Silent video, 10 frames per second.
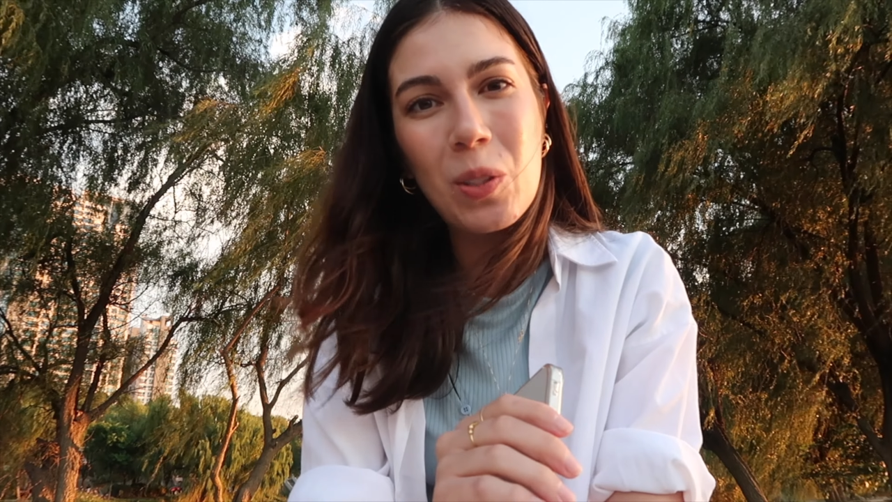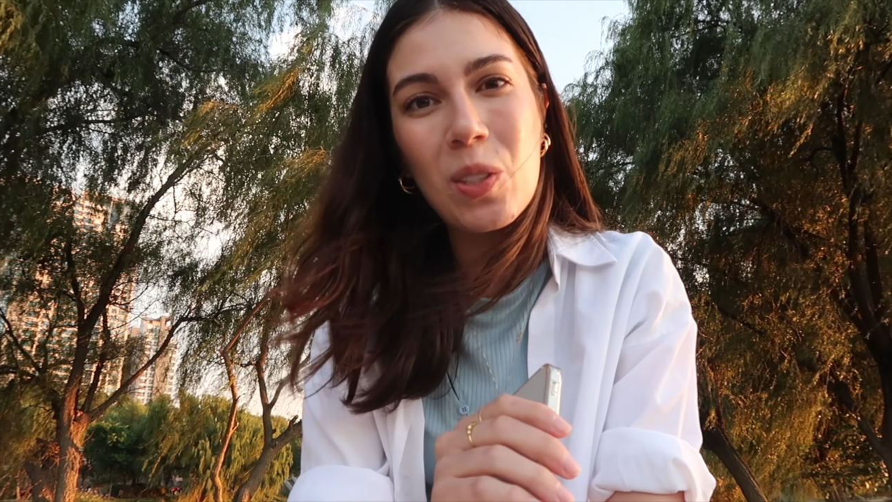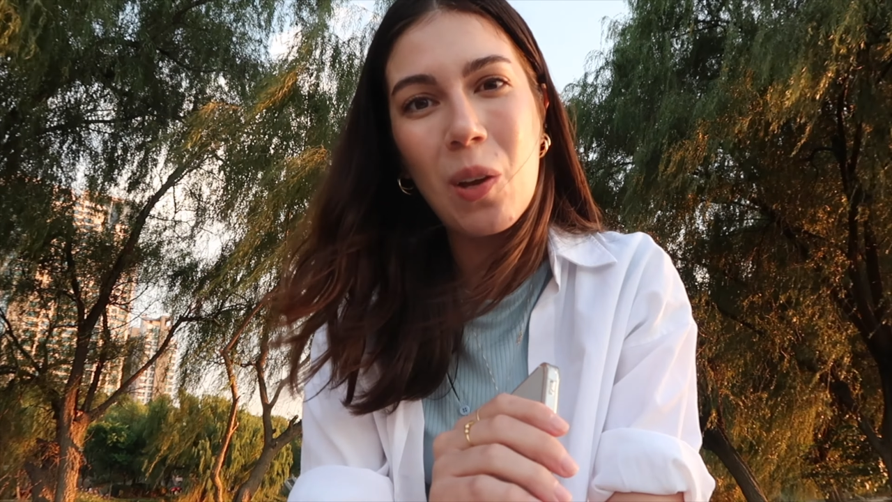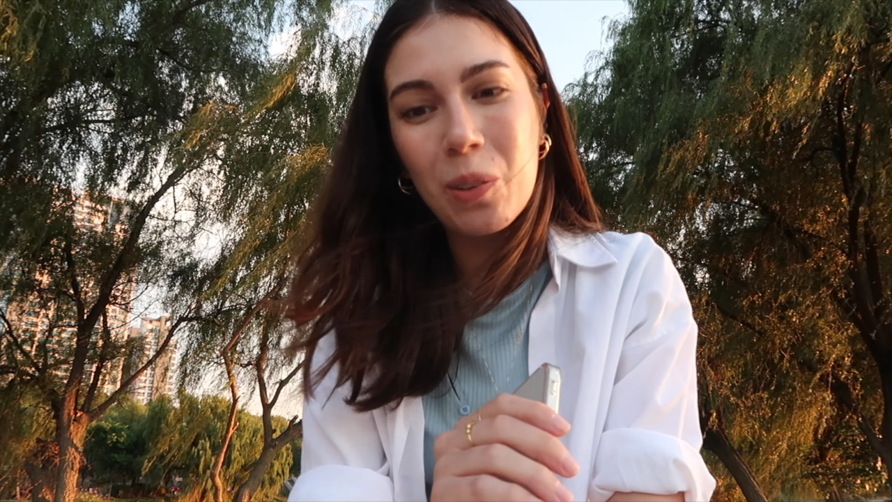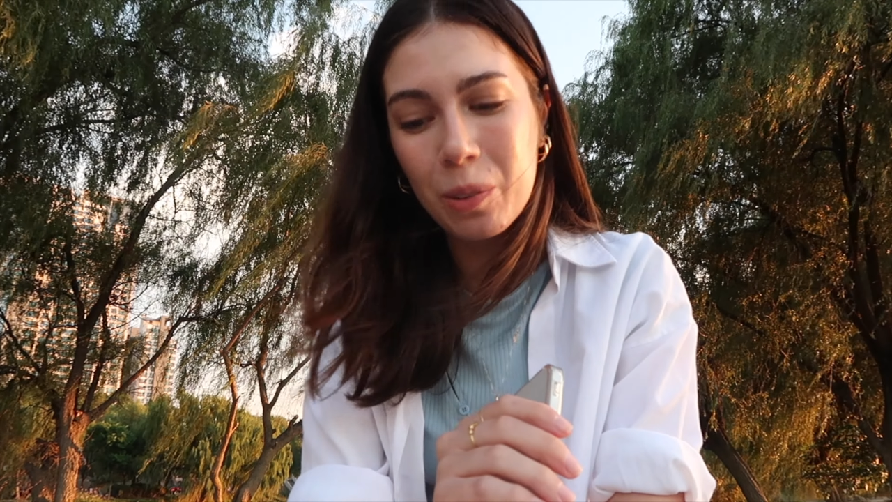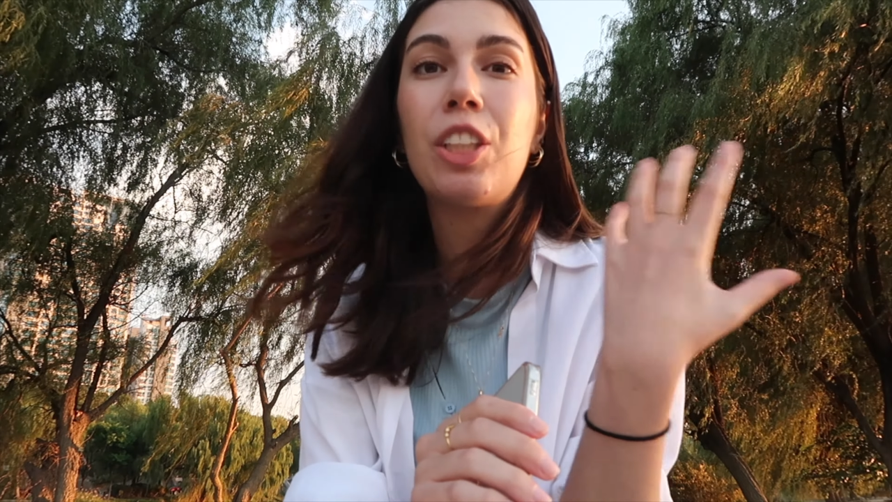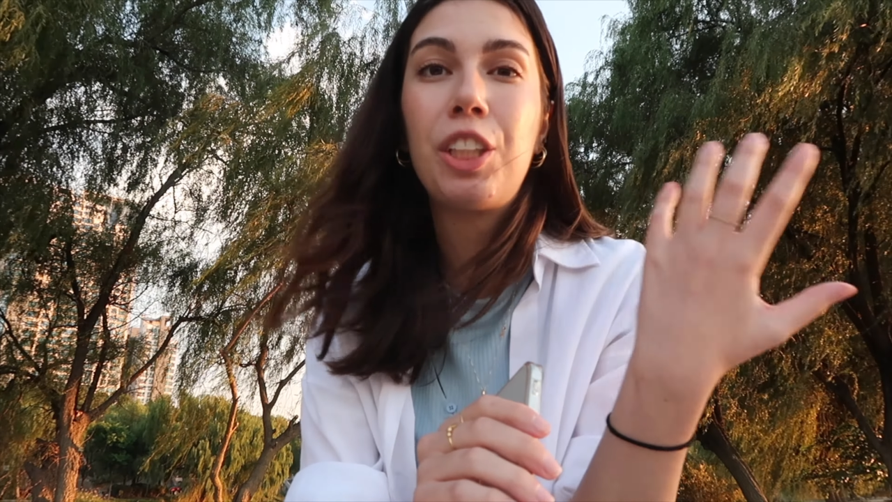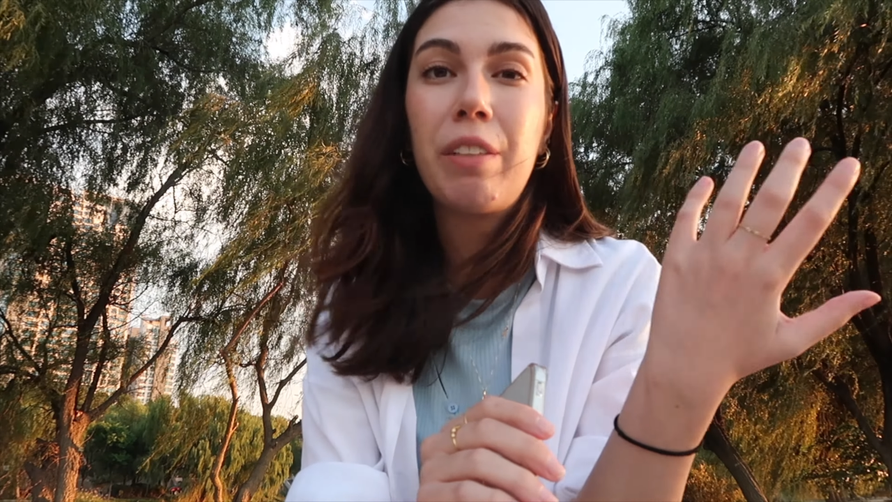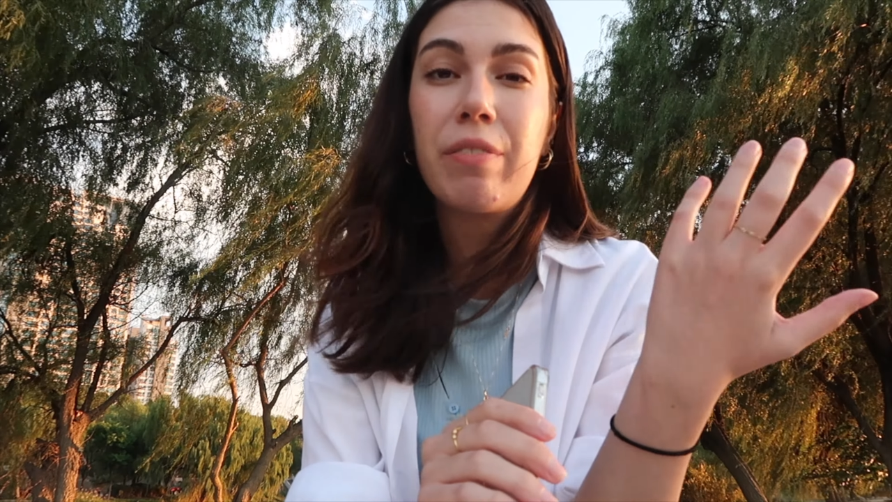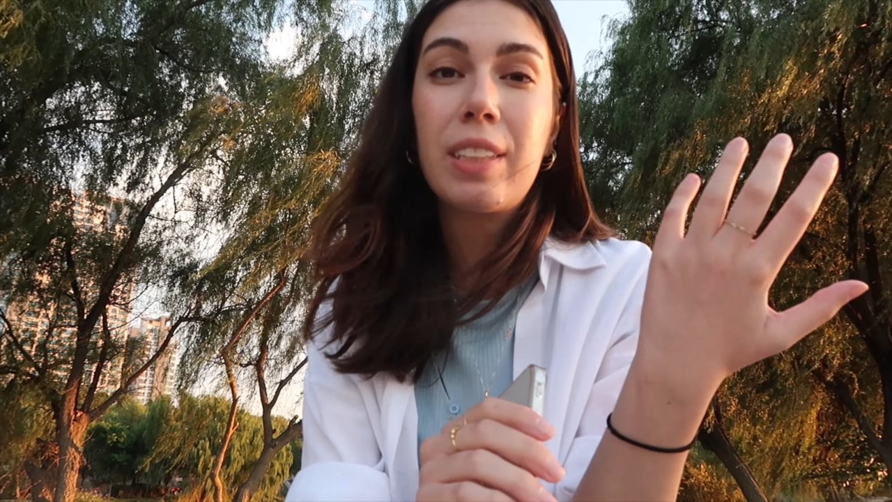So the
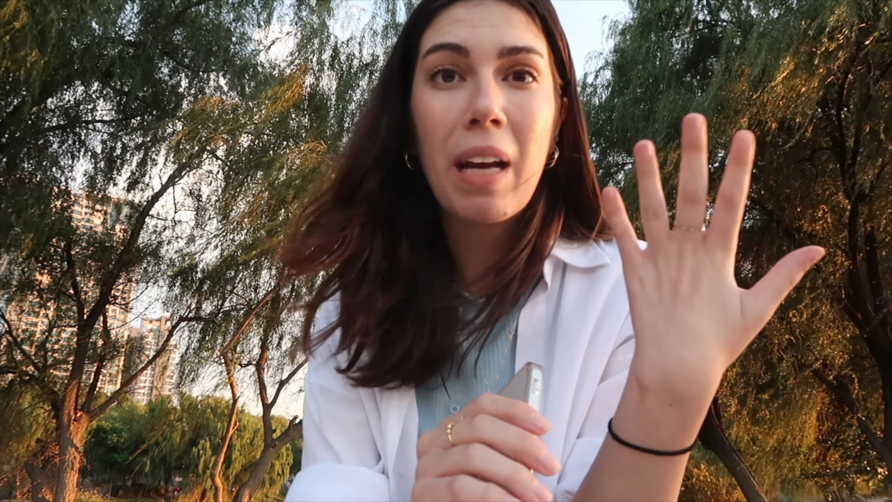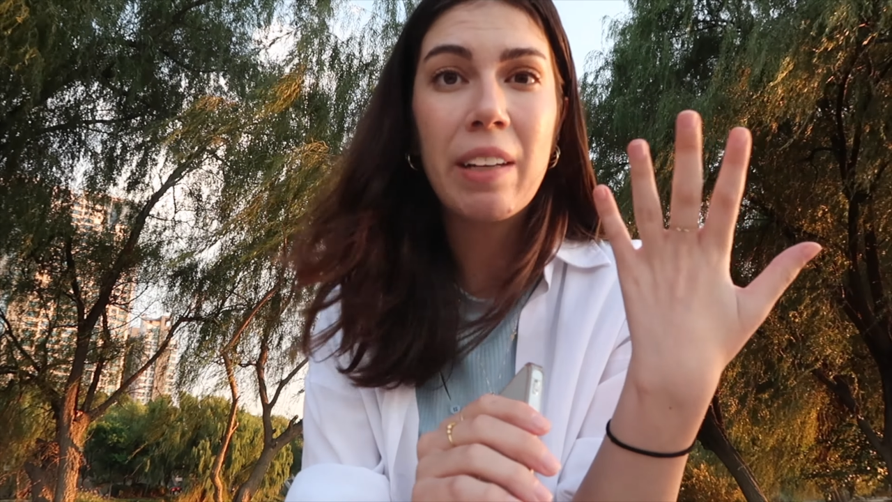shift I